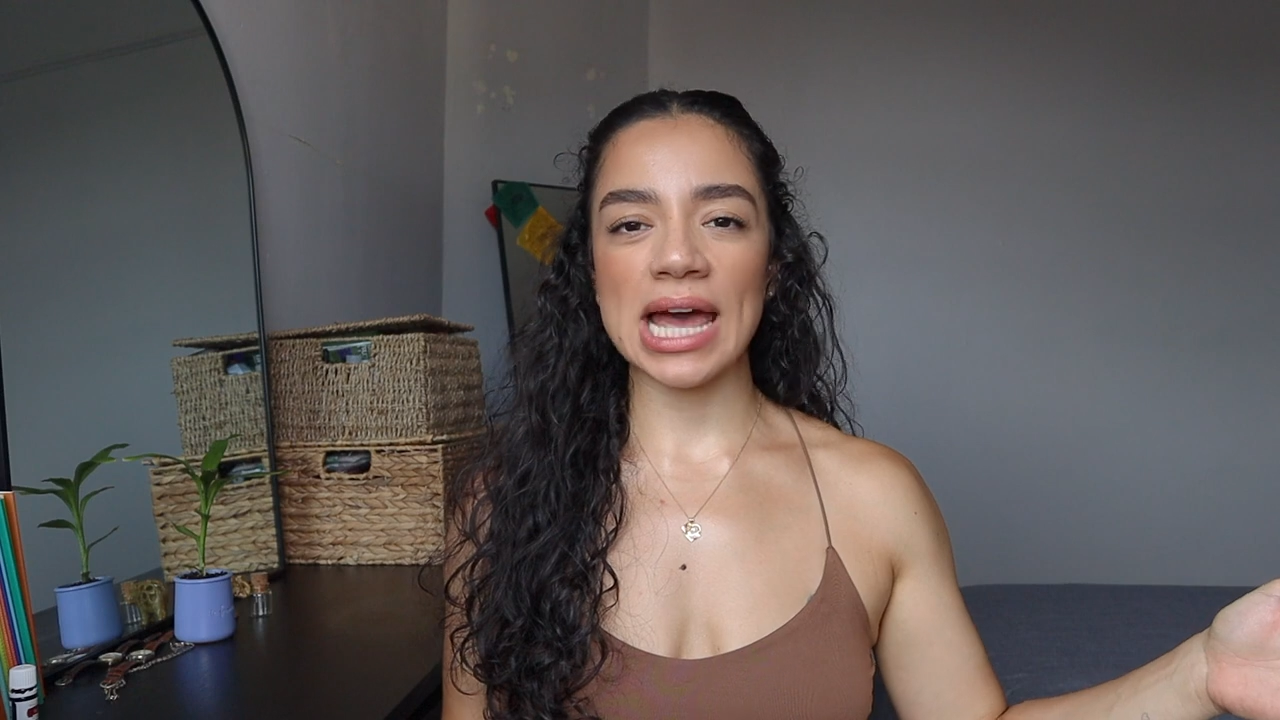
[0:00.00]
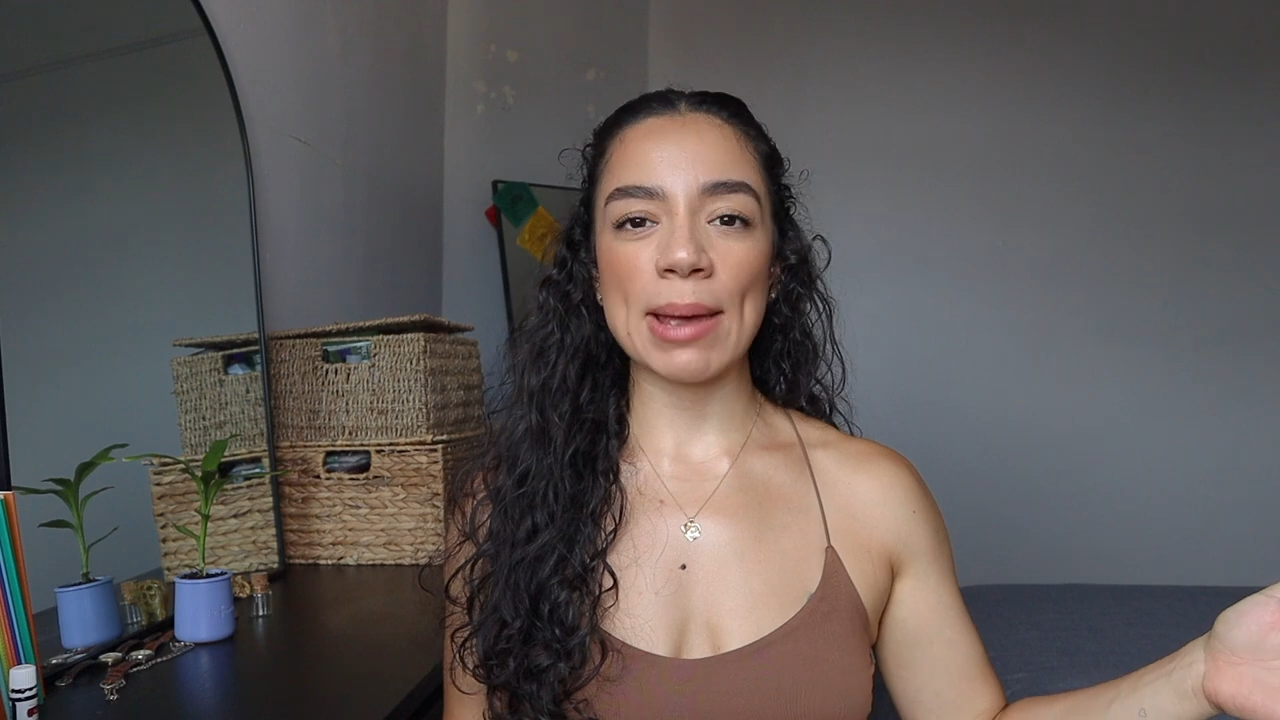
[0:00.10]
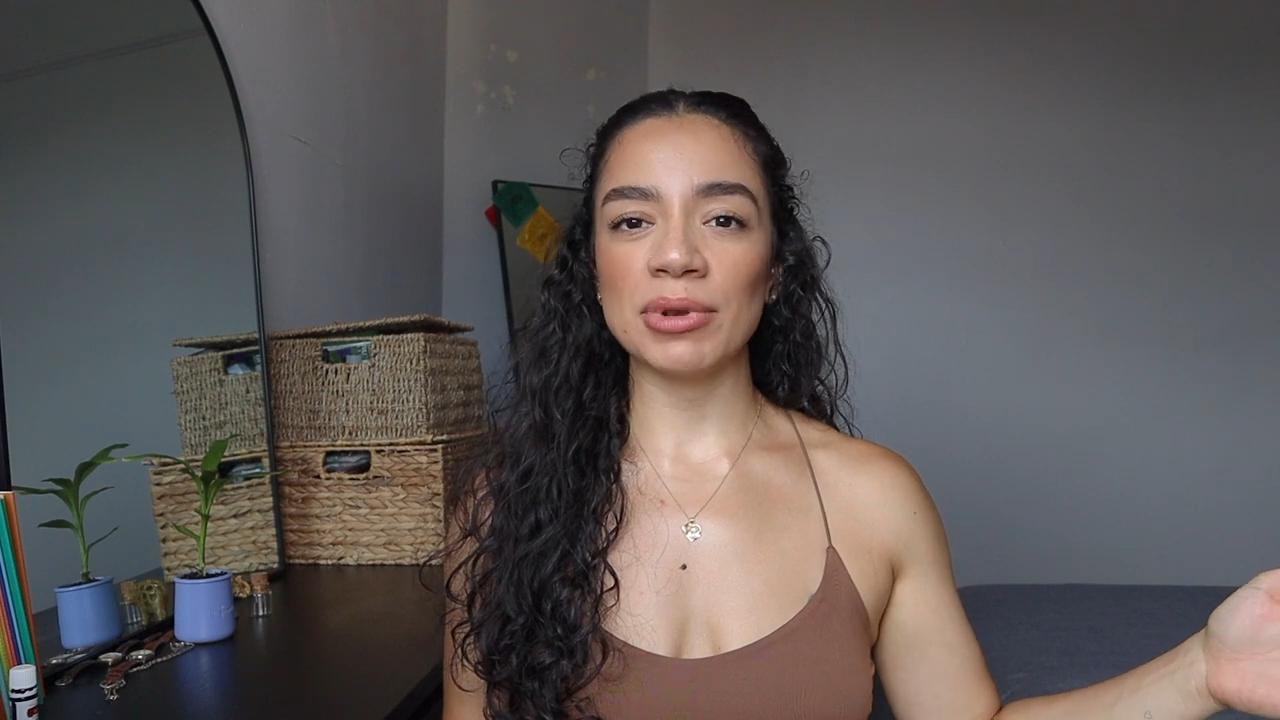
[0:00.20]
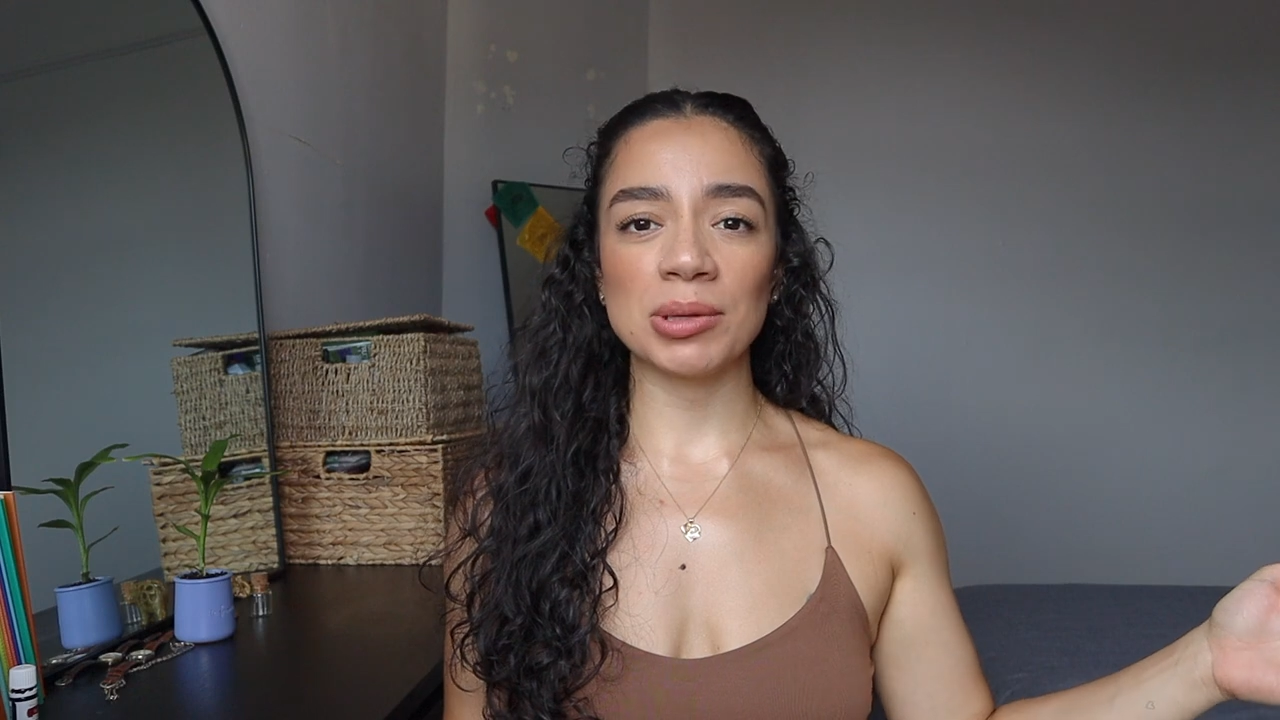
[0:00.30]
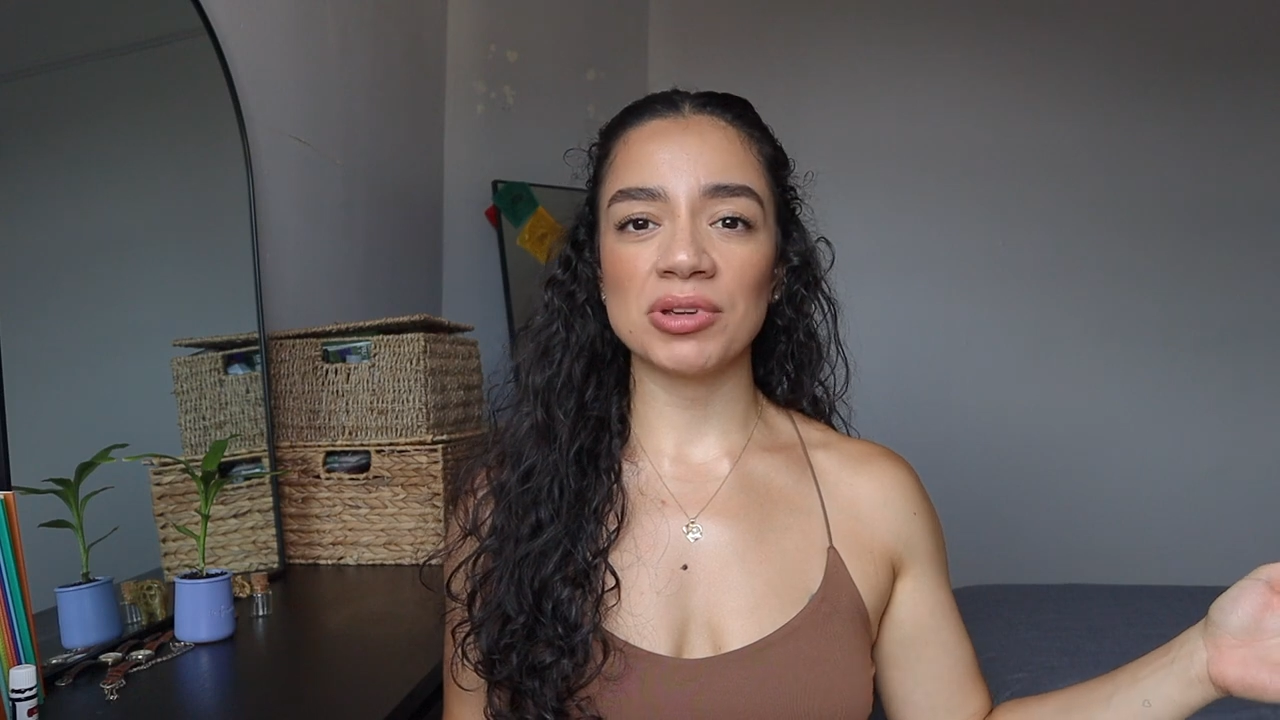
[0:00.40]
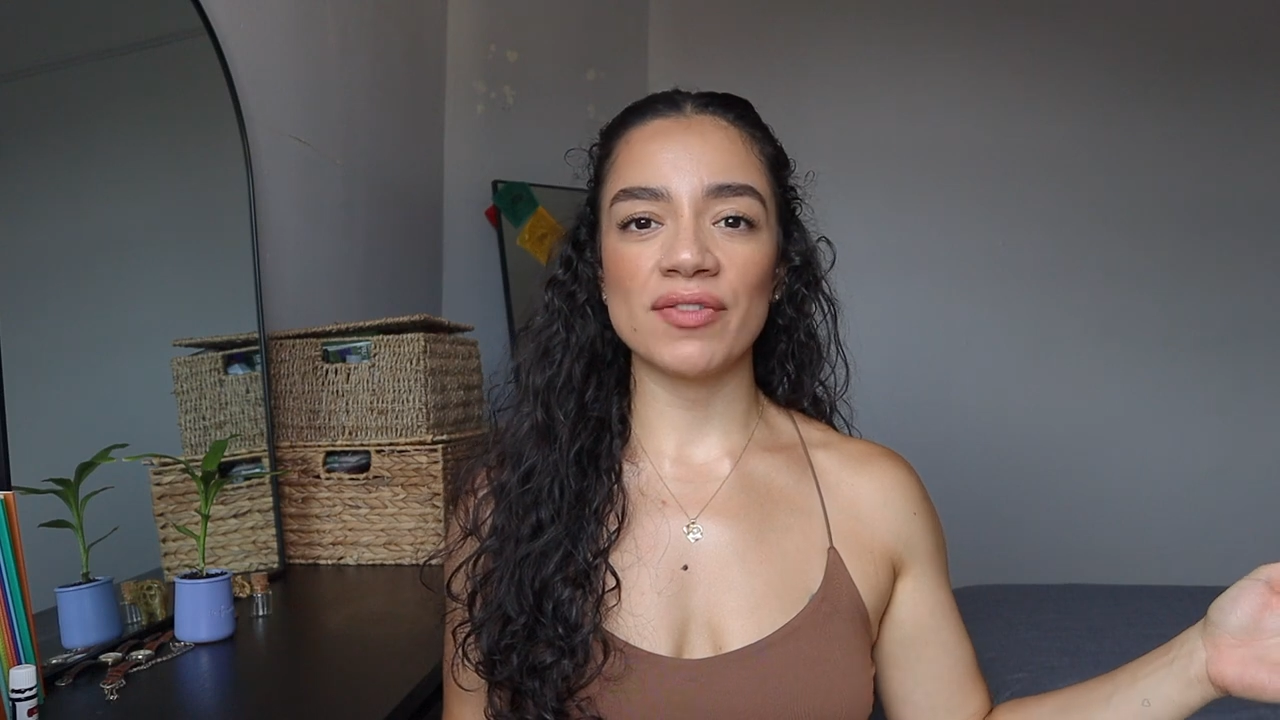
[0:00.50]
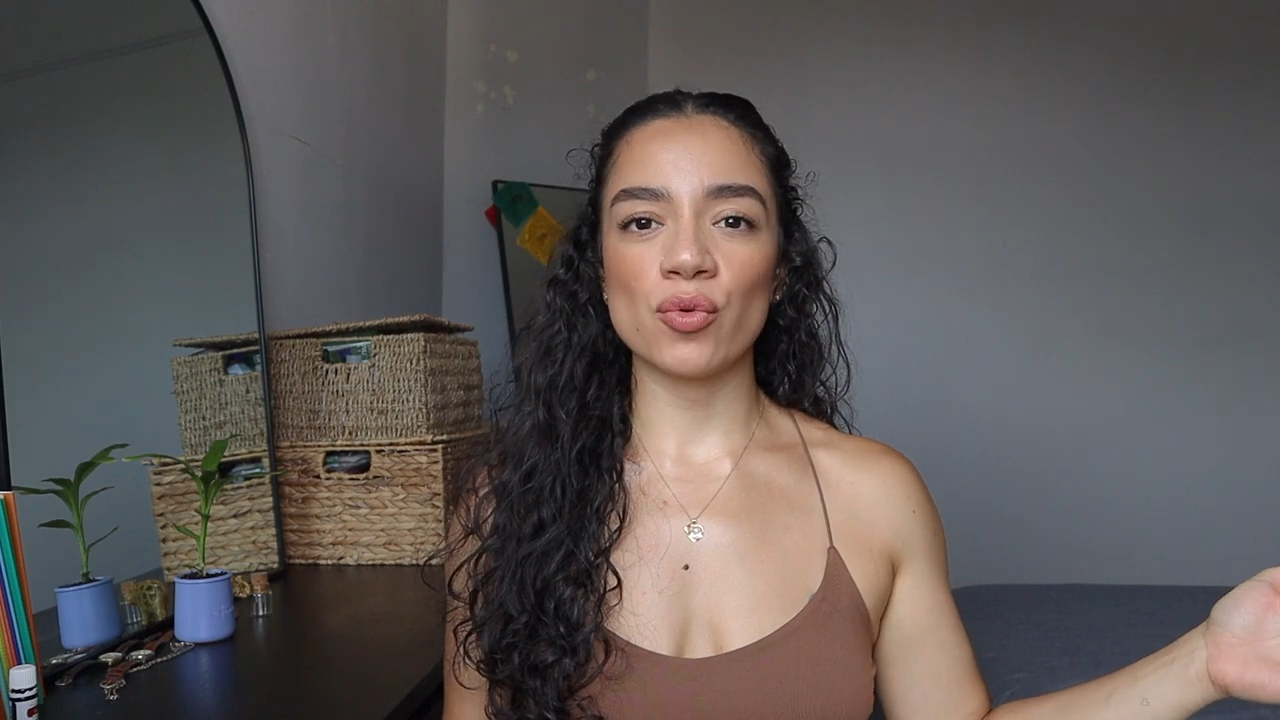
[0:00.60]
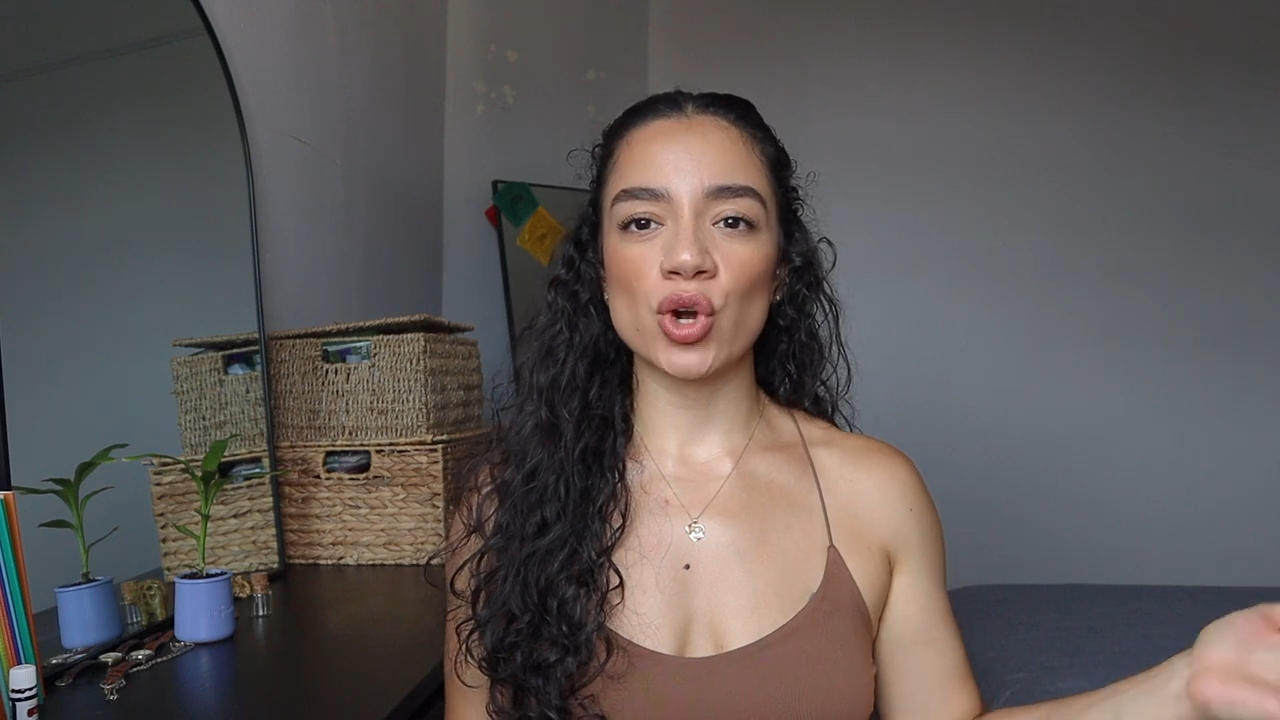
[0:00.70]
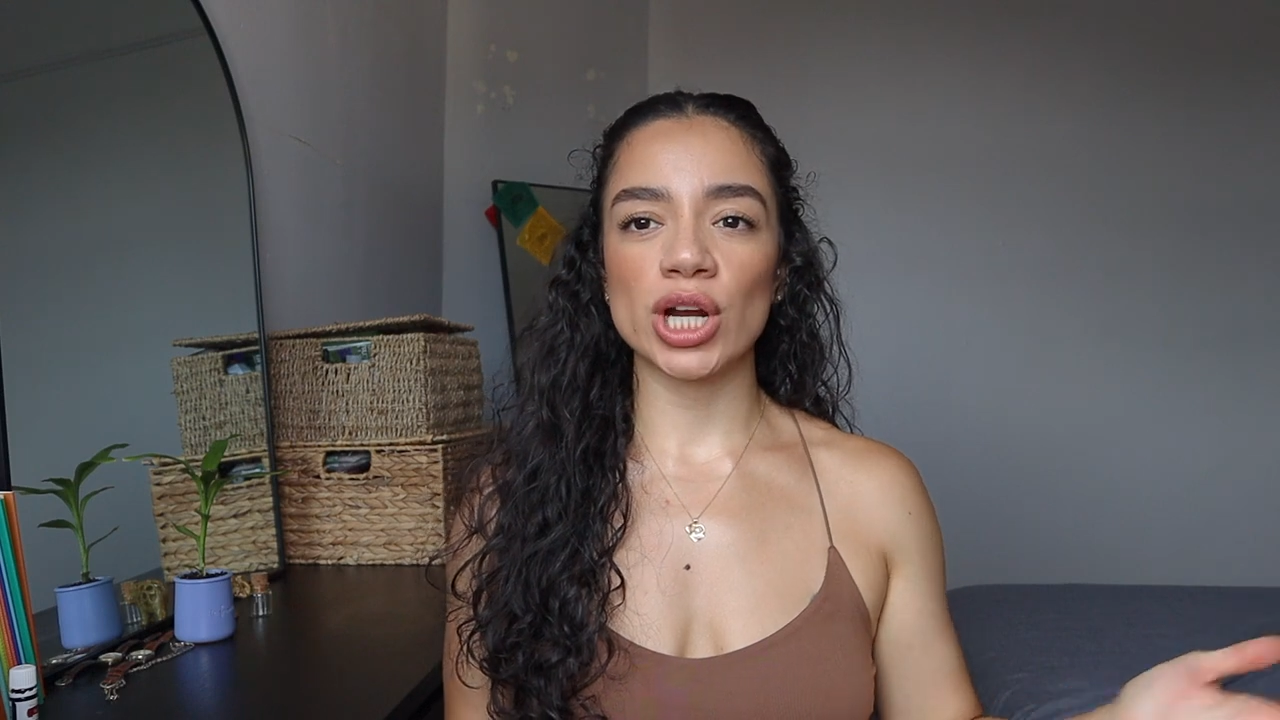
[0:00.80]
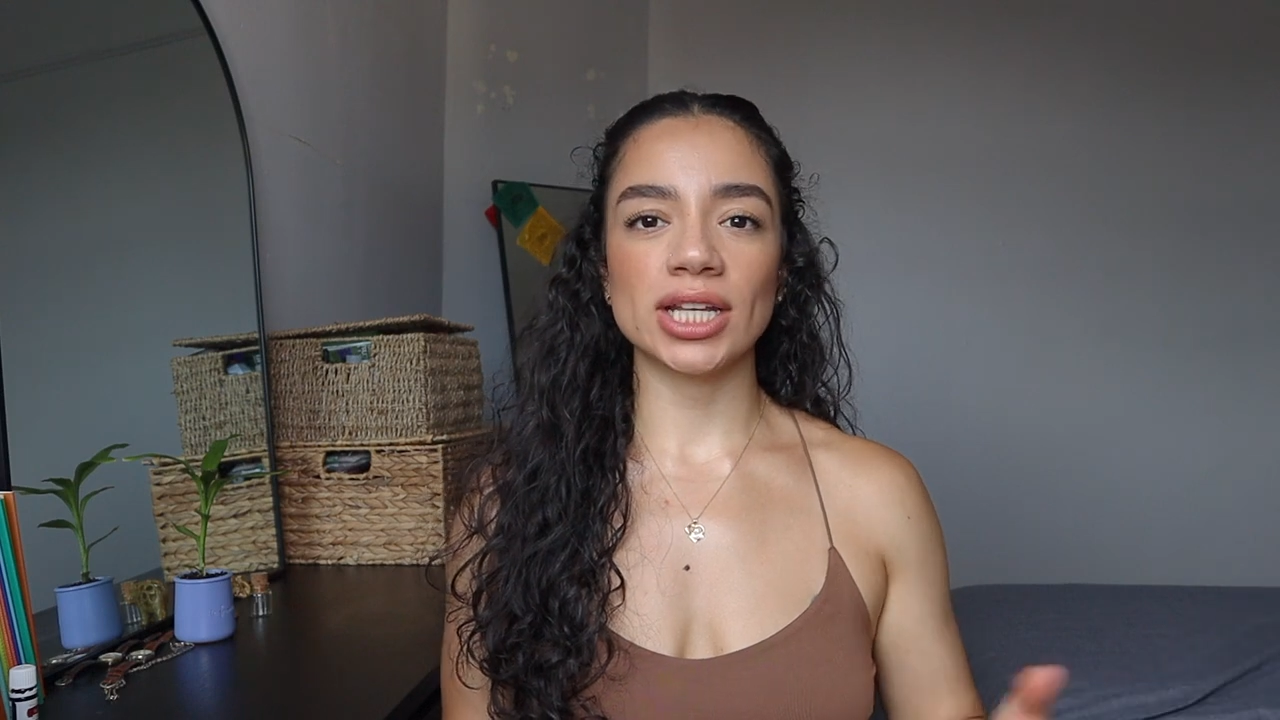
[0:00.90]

happening before